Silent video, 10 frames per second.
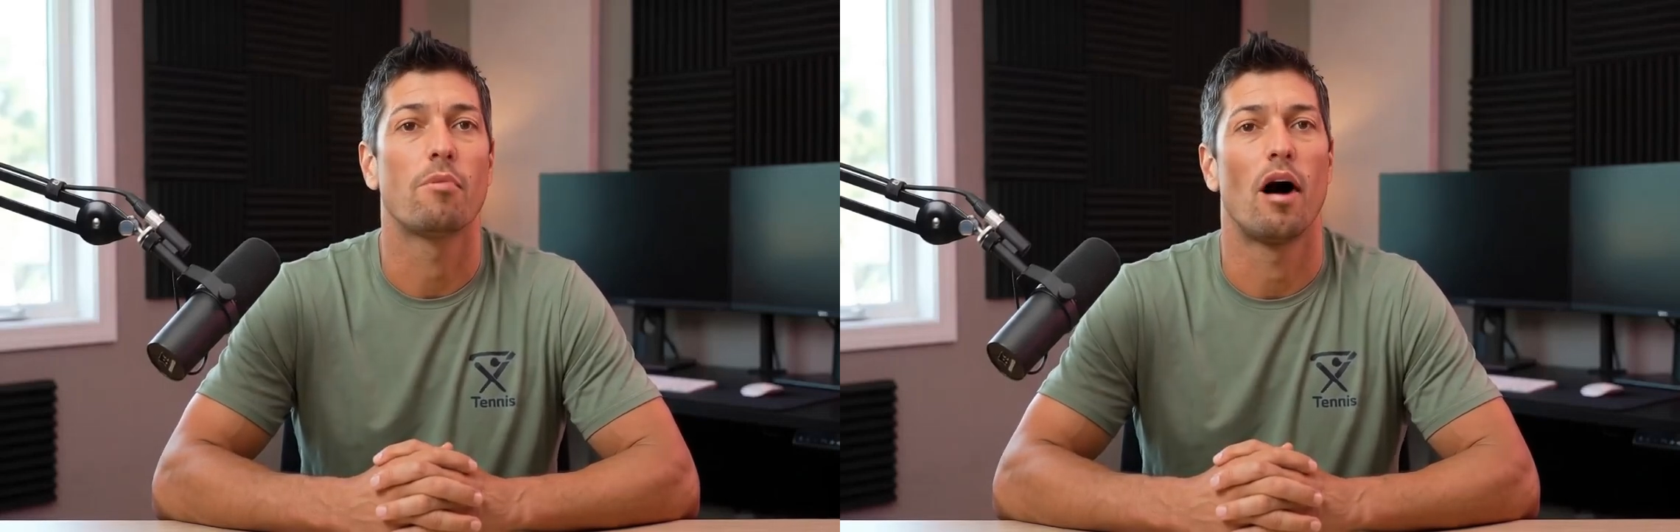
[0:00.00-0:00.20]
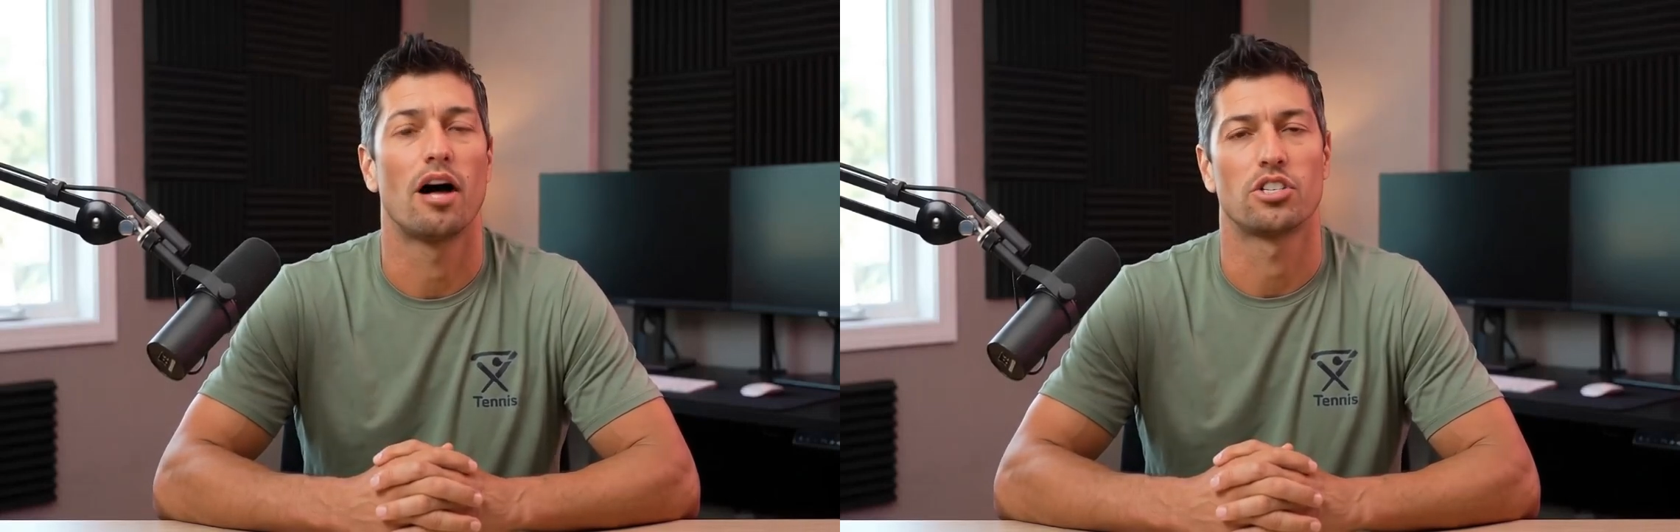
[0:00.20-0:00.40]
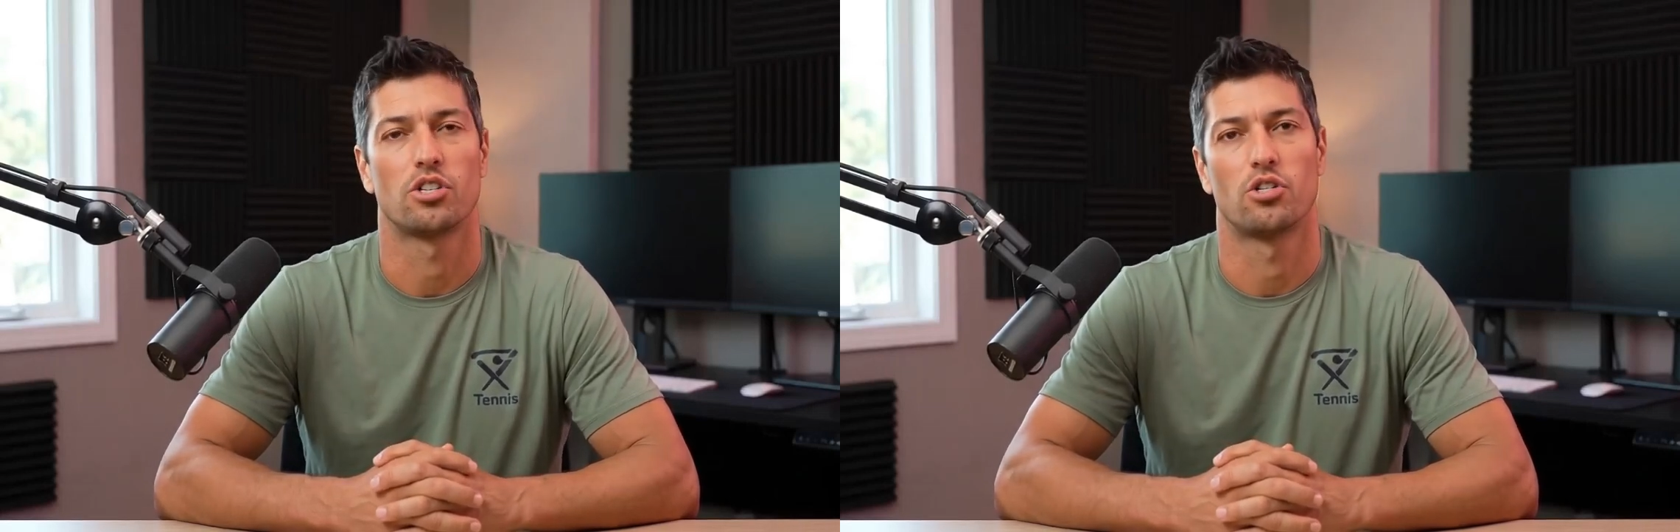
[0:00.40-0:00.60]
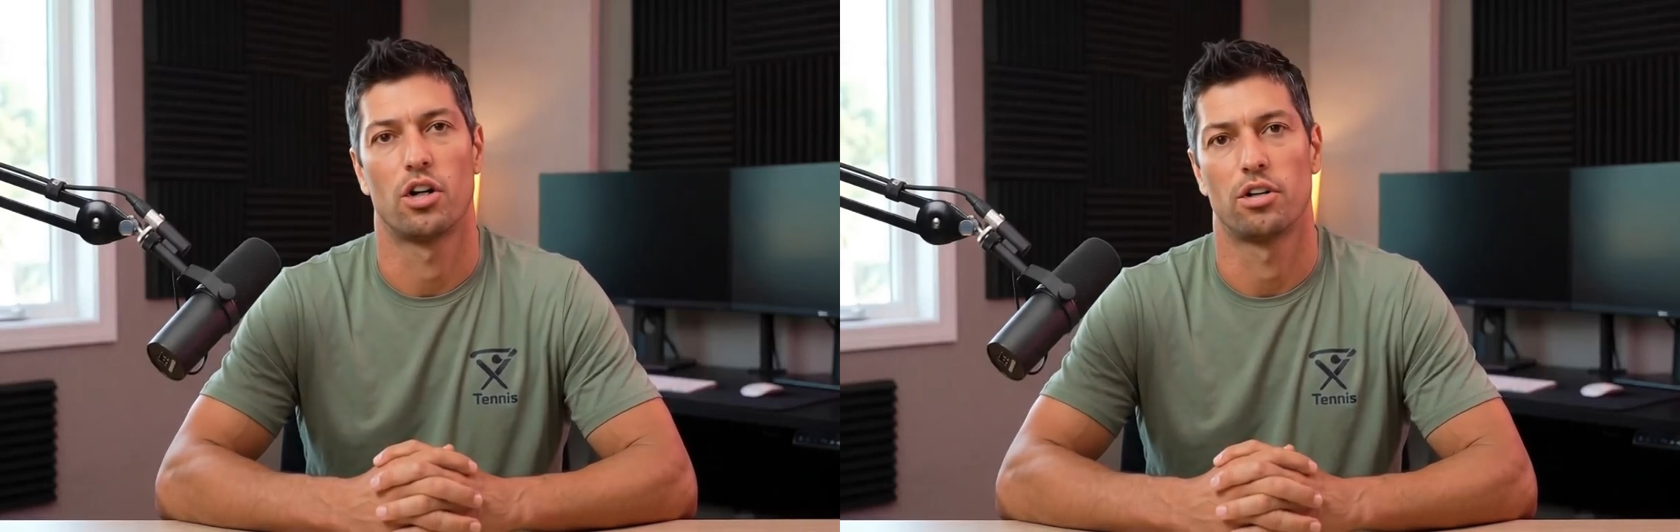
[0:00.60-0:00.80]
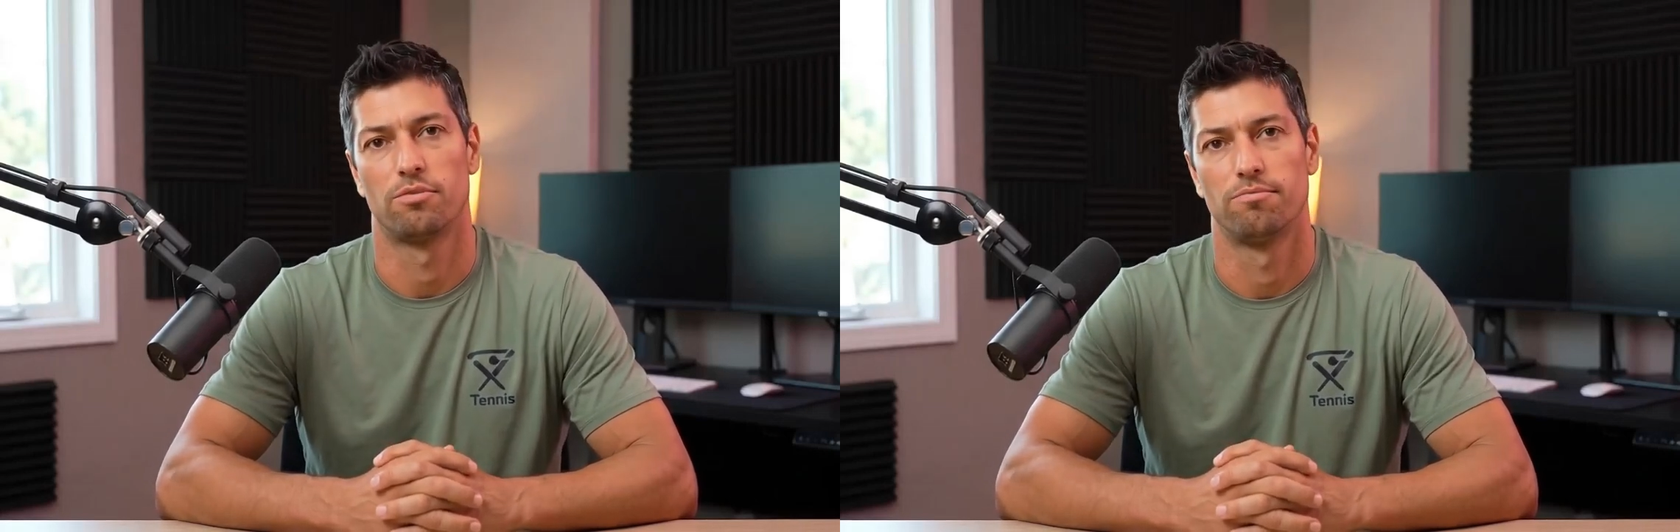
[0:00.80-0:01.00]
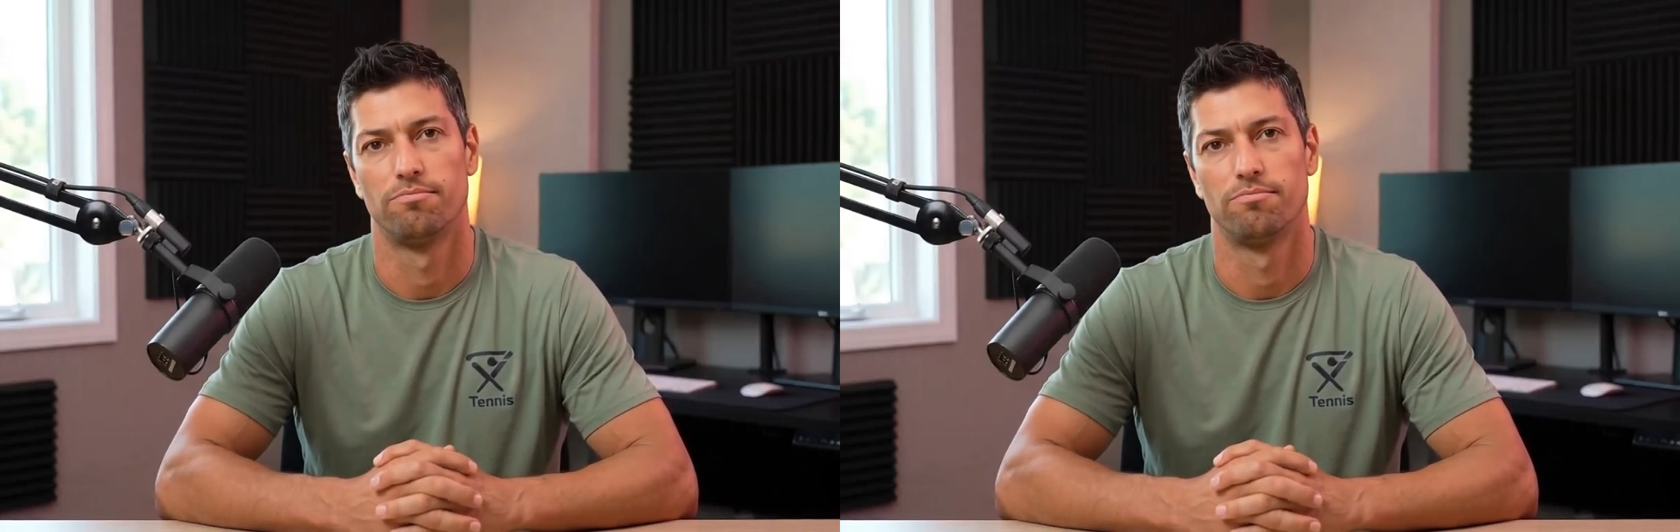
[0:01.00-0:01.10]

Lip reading: passing shot.